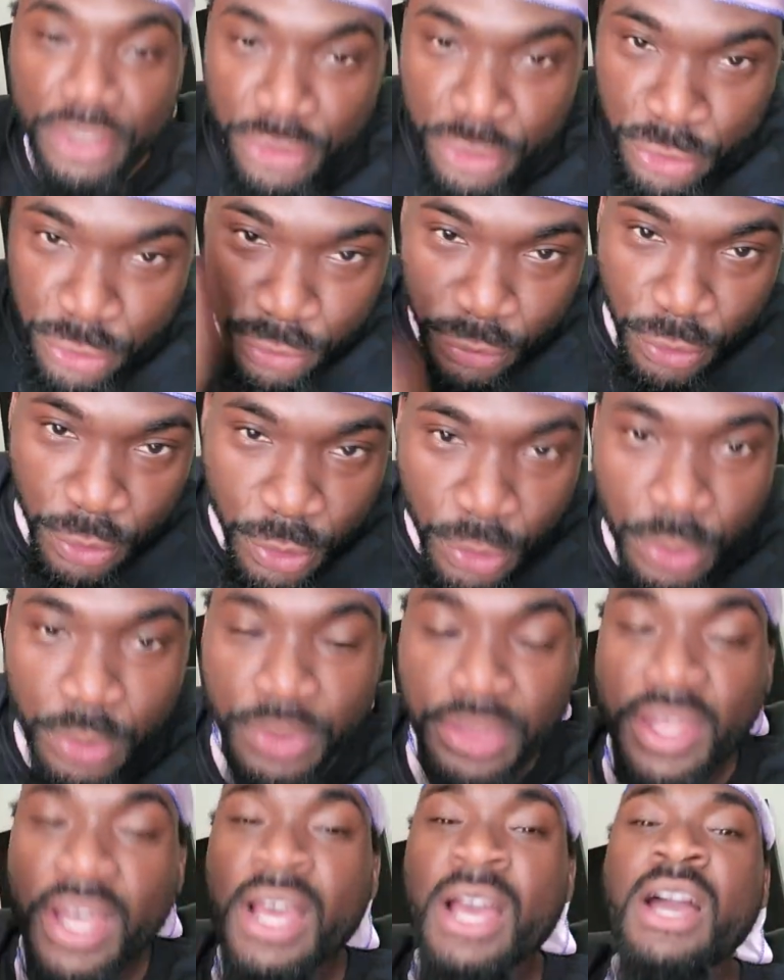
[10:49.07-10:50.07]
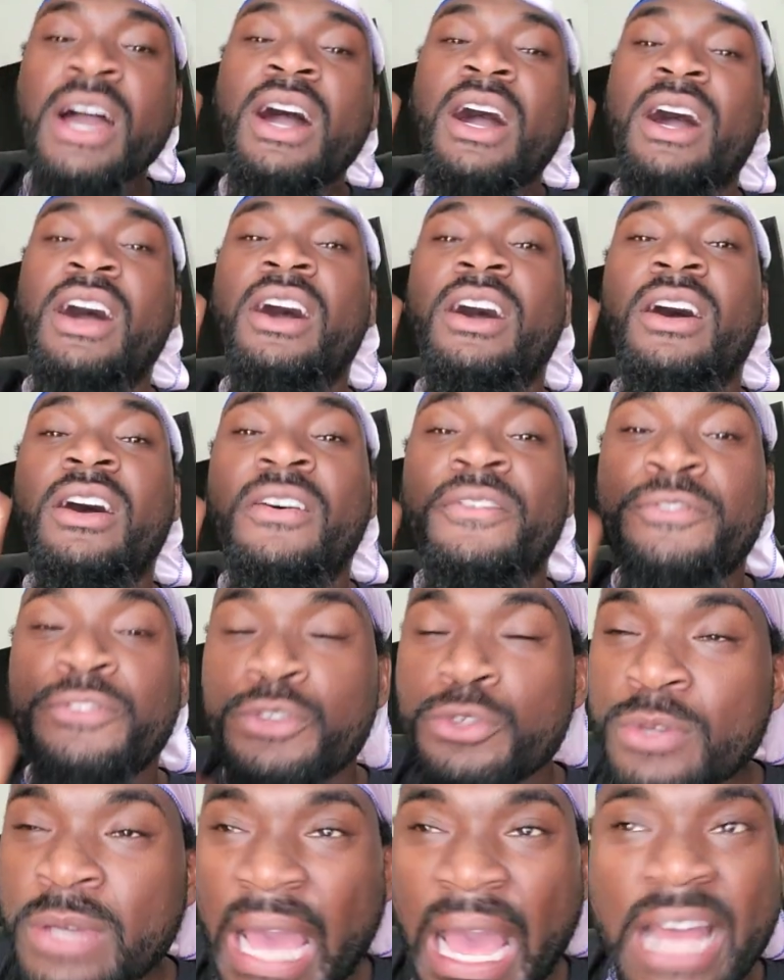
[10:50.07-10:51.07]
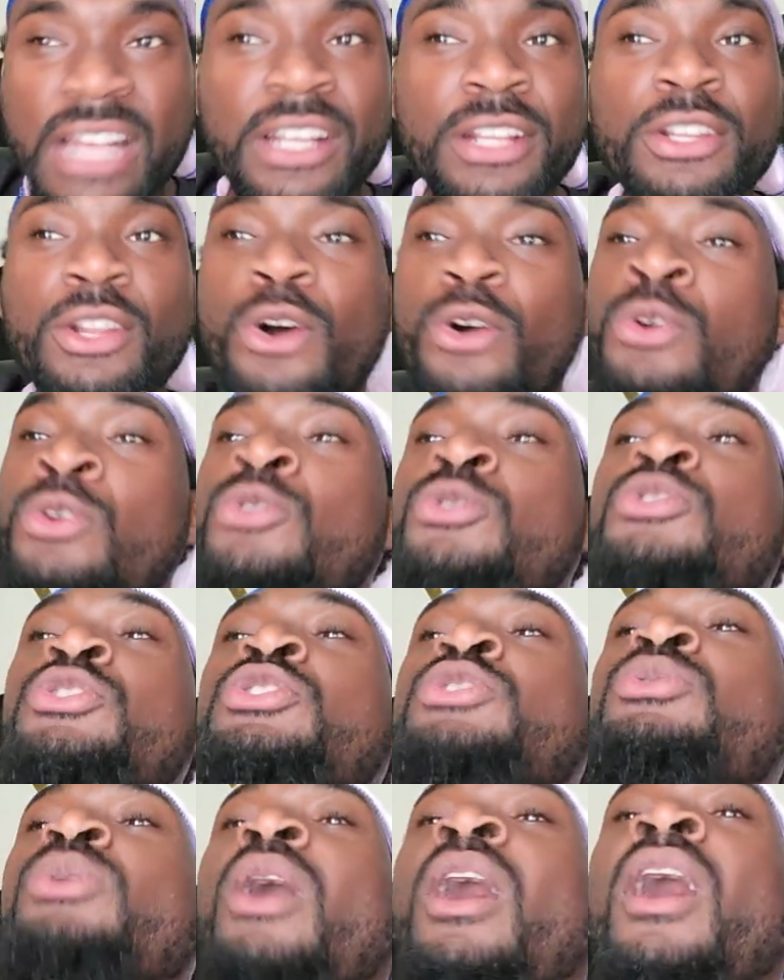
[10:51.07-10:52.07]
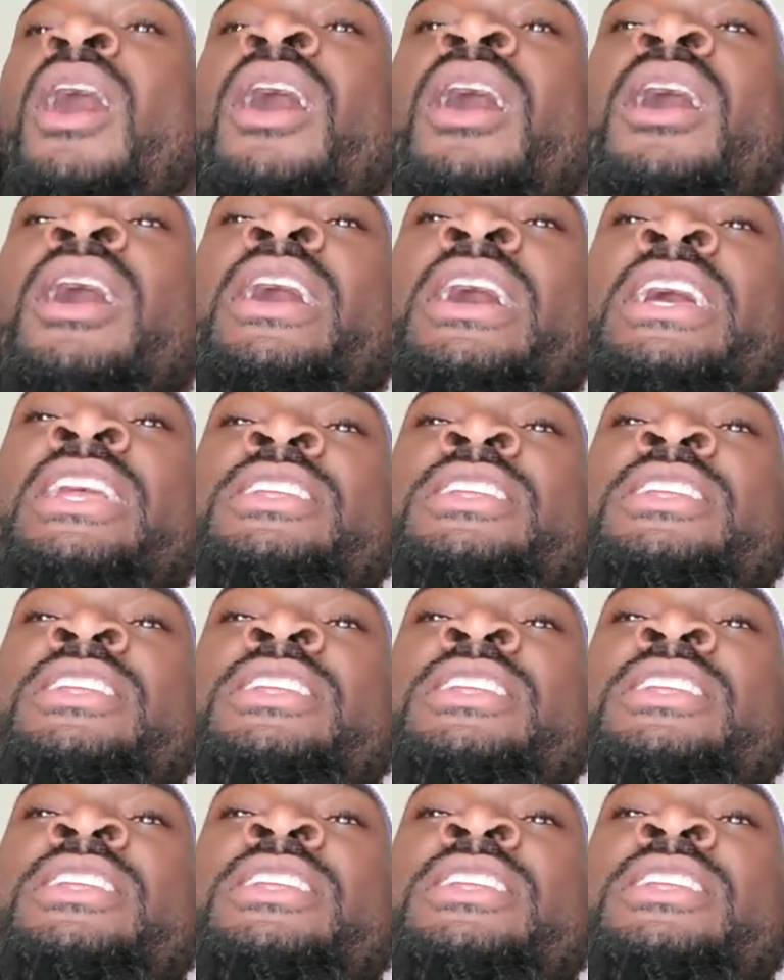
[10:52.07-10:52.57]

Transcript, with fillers: The truth of you got to know who you are